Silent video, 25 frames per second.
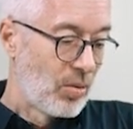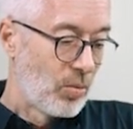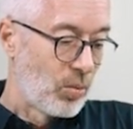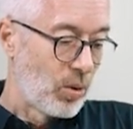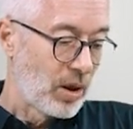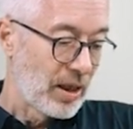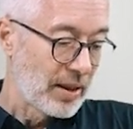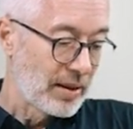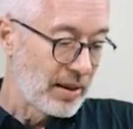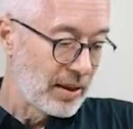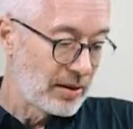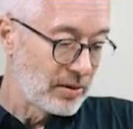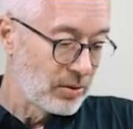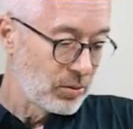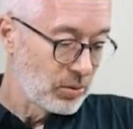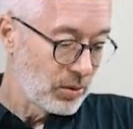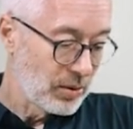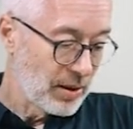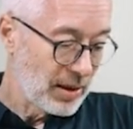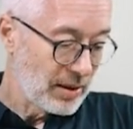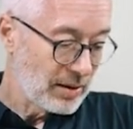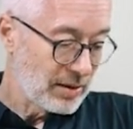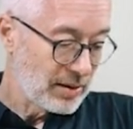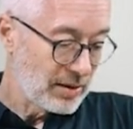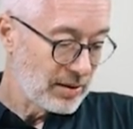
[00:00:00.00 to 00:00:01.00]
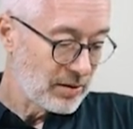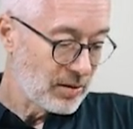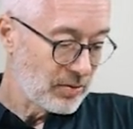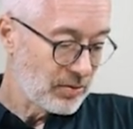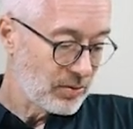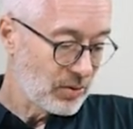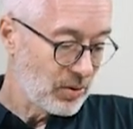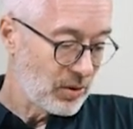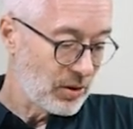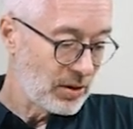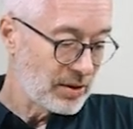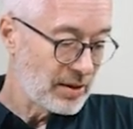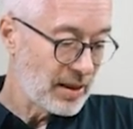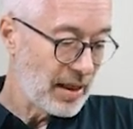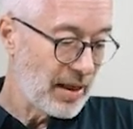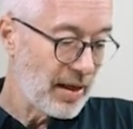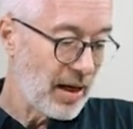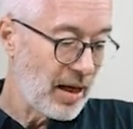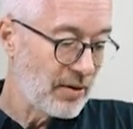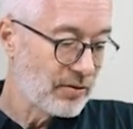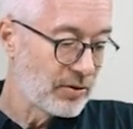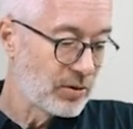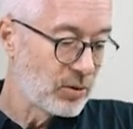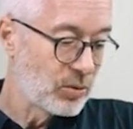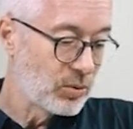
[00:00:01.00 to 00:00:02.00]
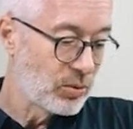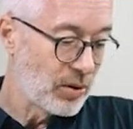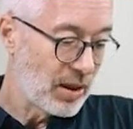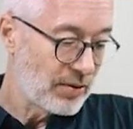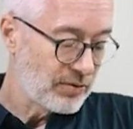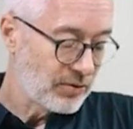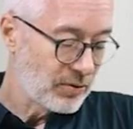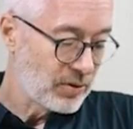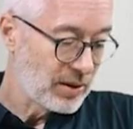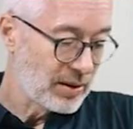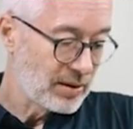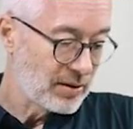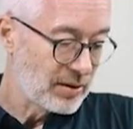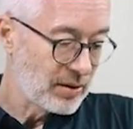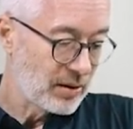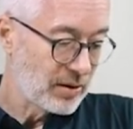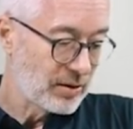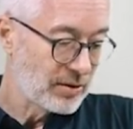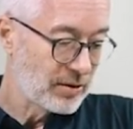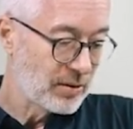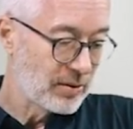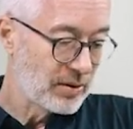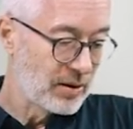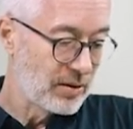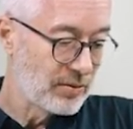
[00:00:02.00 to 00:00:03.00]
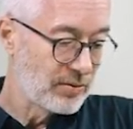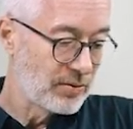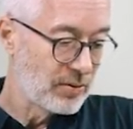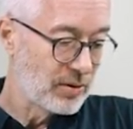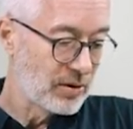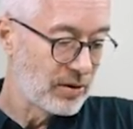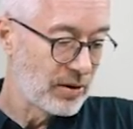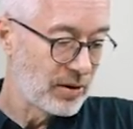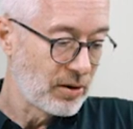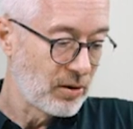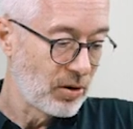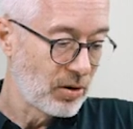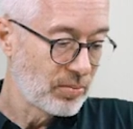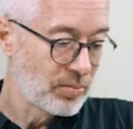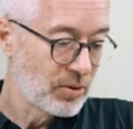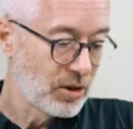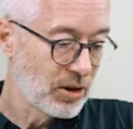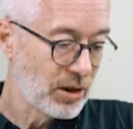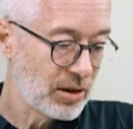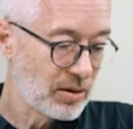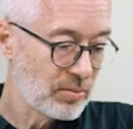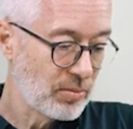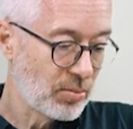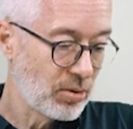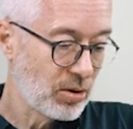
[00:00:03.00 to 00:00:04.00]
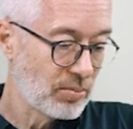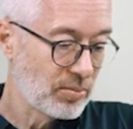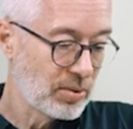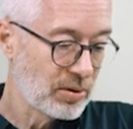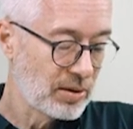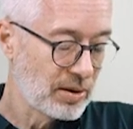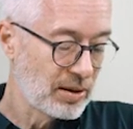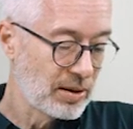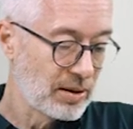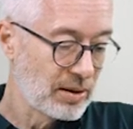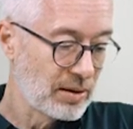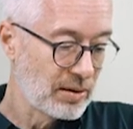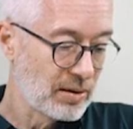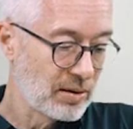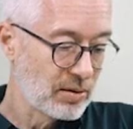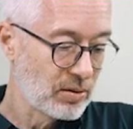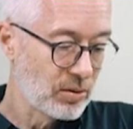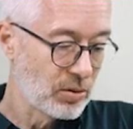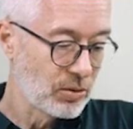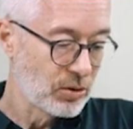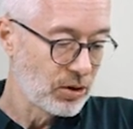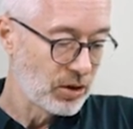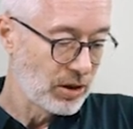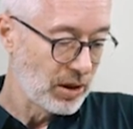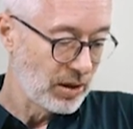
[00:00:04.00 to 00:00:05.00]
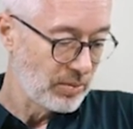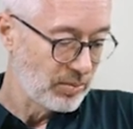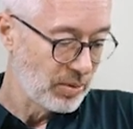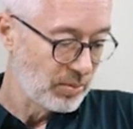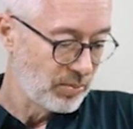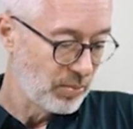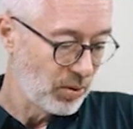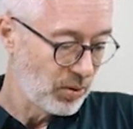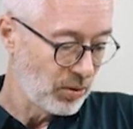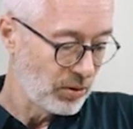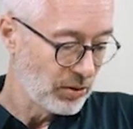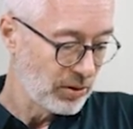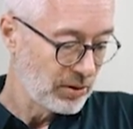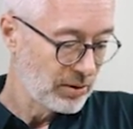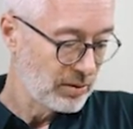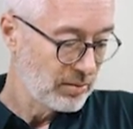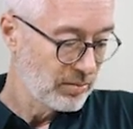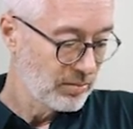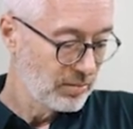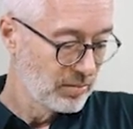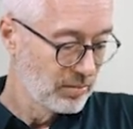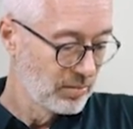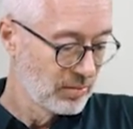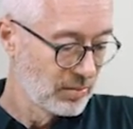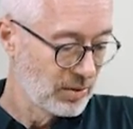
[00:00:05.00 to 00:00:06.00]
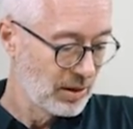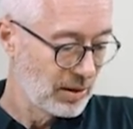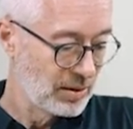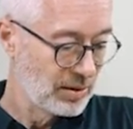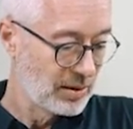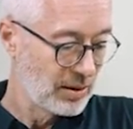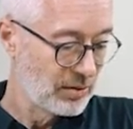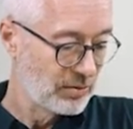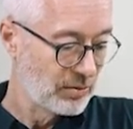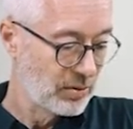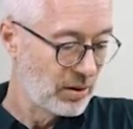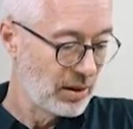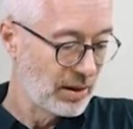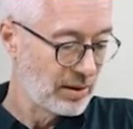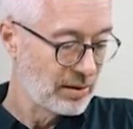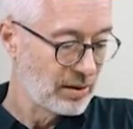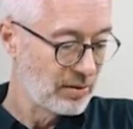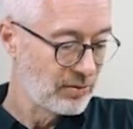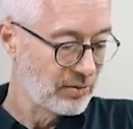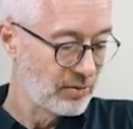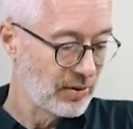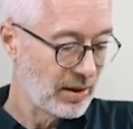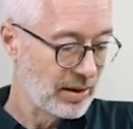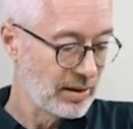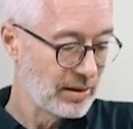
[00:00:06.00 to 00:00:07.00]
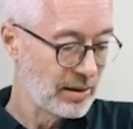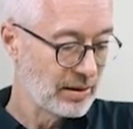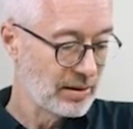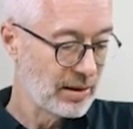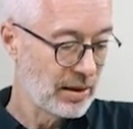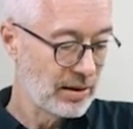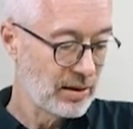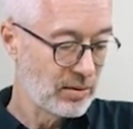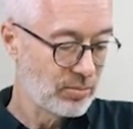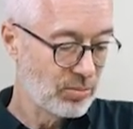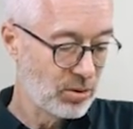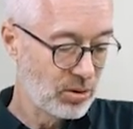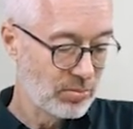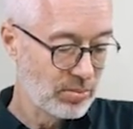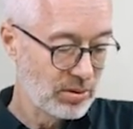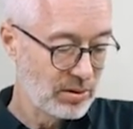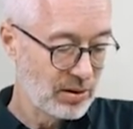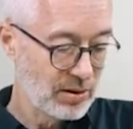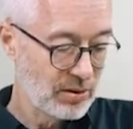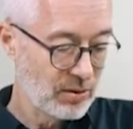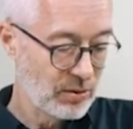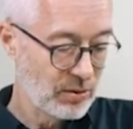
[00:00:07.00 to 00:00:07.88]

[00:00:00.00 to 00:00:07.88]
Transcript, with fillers: What I can do then is, of course, I have to reference also here for the object property the node shape person, and therefore I define another property